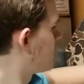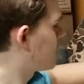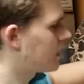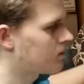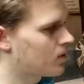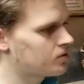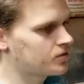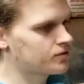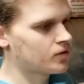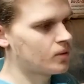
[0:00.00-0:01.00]
that I wrote
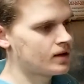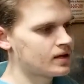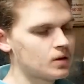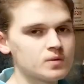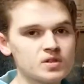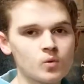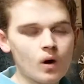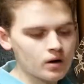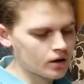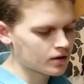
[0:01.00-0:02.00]
for when he was in the
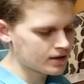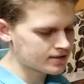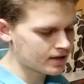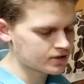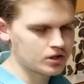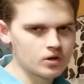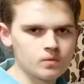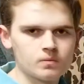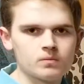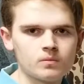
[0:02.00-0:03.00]
walker. He's not actually going
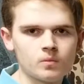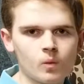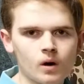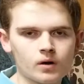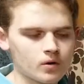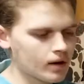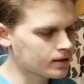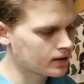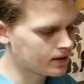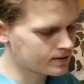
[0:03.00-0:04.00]
to walk
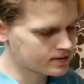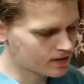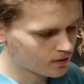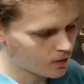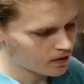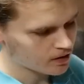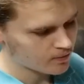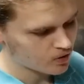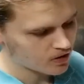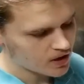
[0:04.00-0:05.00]
correctly because he's not in the walker
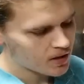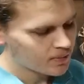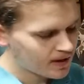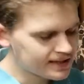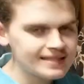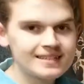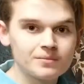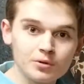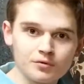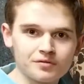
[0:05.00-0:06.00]
anymore, but at least he'll
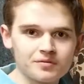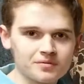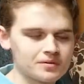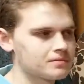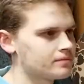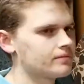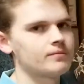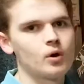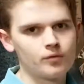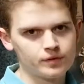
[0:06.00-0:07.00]
move.
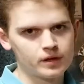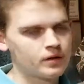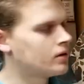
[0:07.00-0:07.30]
Hopefully.